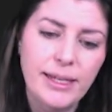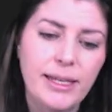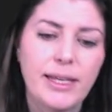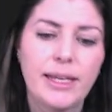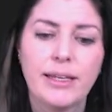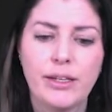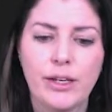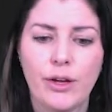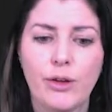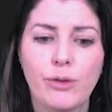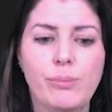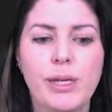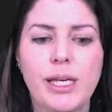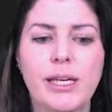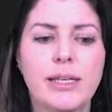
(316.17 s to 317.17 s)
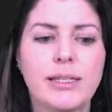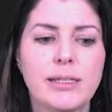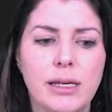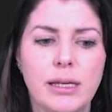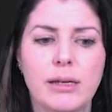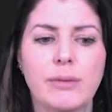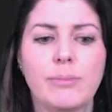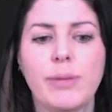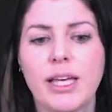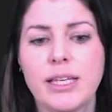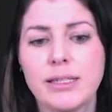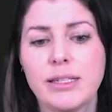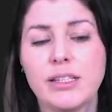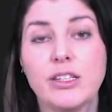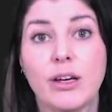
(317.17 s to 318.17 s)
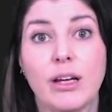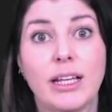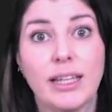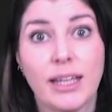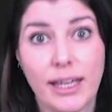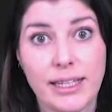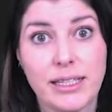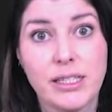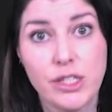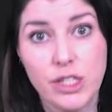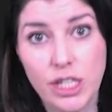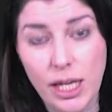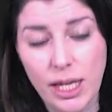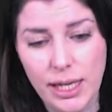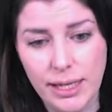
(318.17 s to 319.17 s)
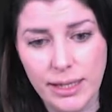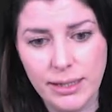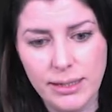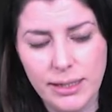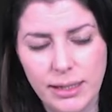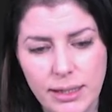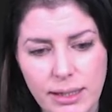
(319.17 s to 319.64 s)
in no because person.LikesCheese